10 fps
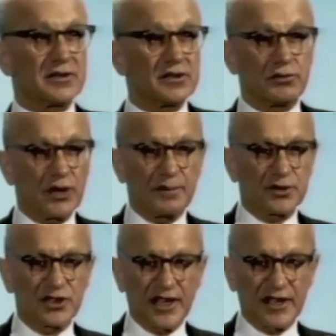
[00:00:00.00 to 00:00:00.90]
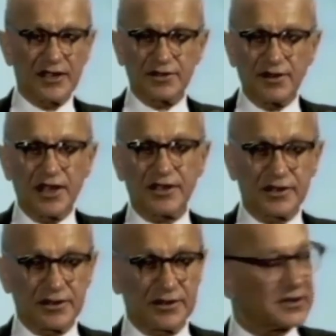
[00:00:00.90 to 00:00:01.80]
representatives of
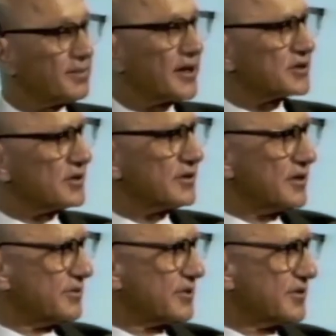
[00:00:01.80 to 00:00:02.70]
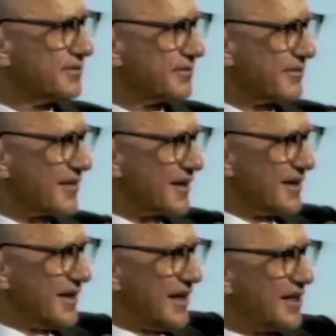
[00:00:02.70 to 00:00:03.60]
other special groups.
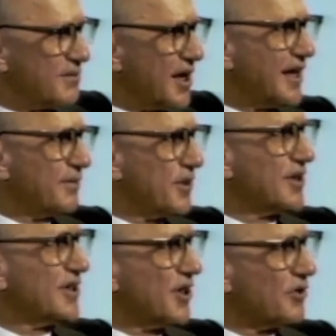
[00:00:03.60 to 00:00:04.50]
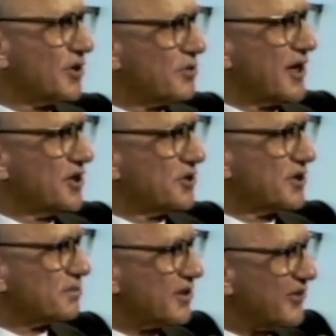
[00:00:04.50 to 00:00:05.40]
And in my opinion, the only way you
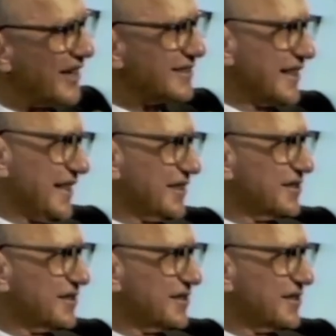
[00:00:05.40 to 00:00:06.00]
can prevent that